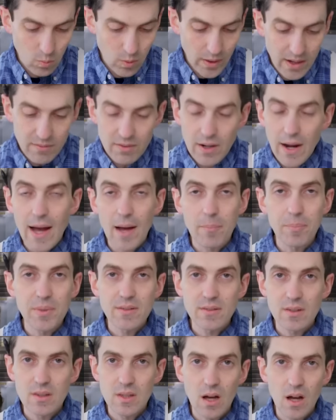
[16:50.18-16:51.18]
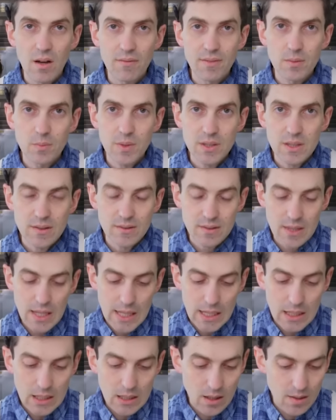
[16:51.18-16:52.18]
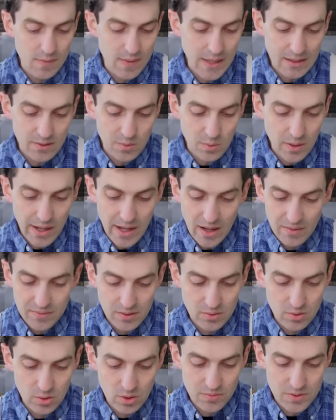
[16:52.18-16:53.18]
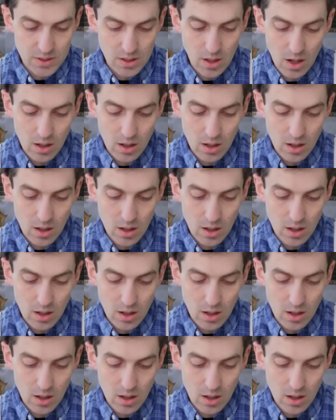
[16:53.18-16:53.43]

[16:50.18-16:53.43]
whatever happens in the oven with this thing, that's what I have to serve to